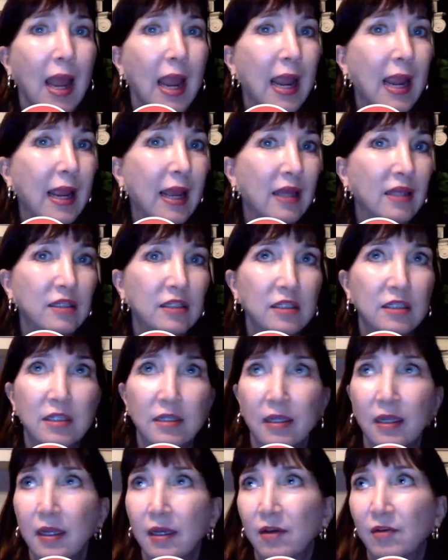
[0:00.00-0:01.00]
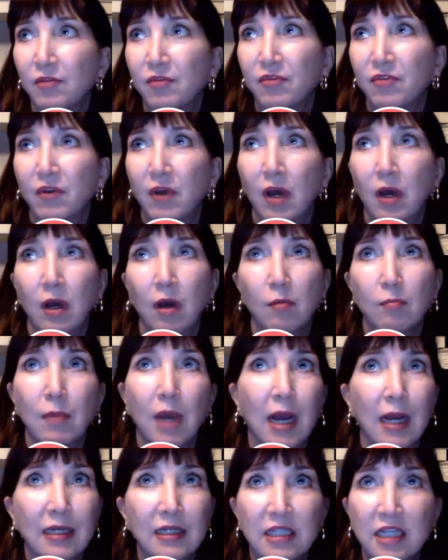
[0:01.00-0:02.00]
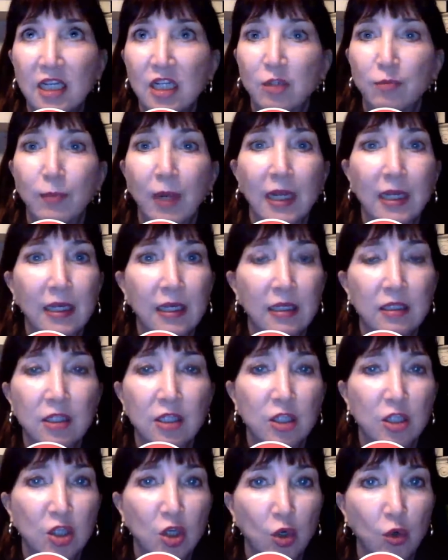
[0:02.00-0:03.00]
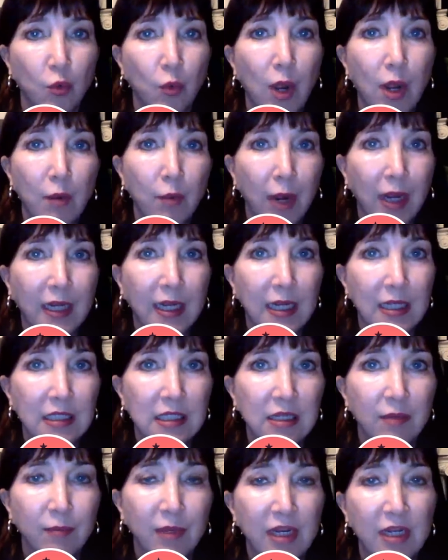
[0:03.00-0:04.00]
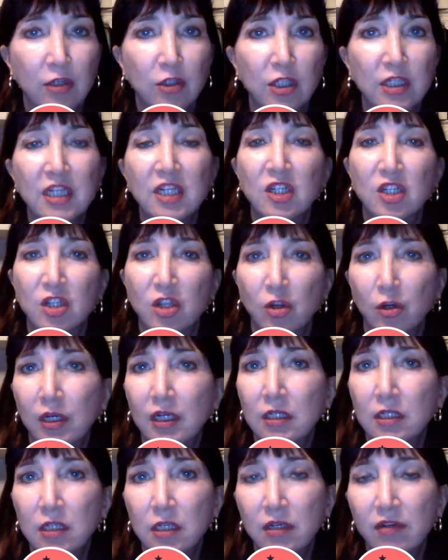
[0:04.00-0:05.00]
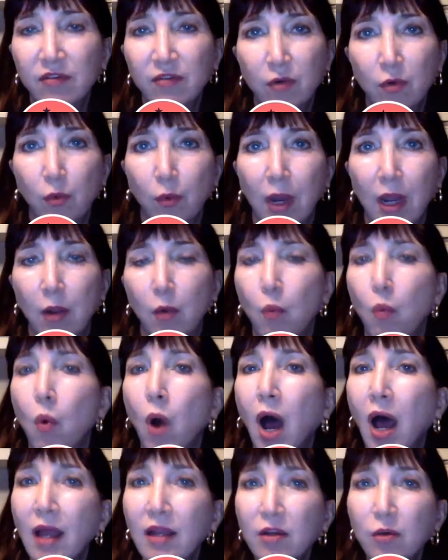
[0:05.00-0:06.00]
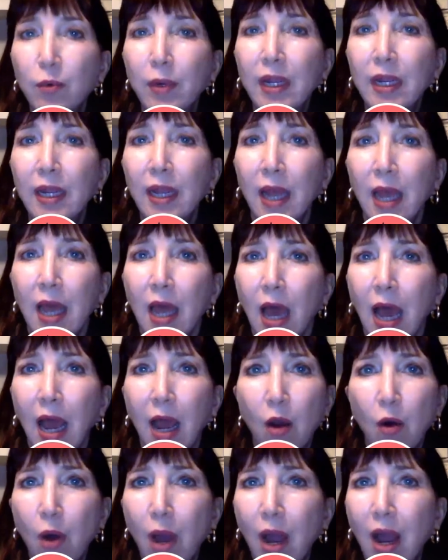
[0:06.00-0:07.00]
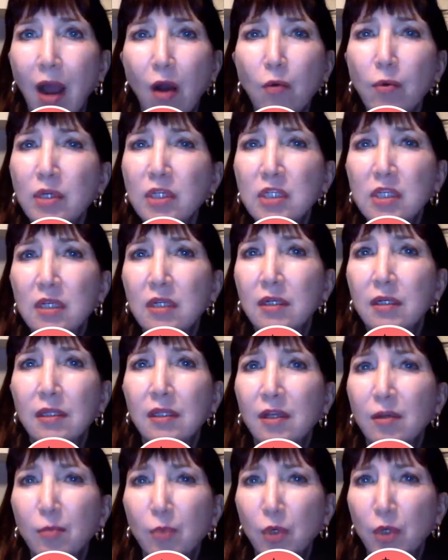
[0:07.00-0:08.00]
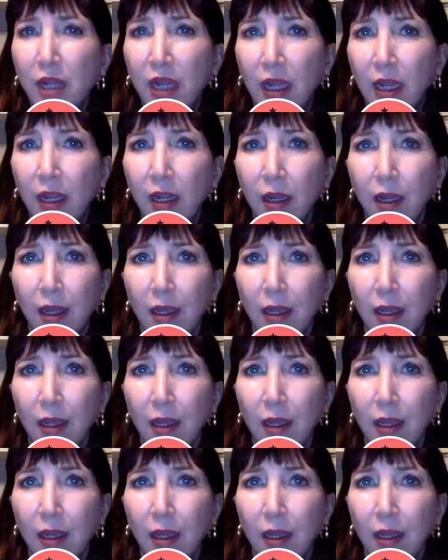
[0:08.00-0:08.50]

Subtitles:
And if I teach my kids a certain way, why can't somebody else teach their kids a different way? Why do we? How is it liberty?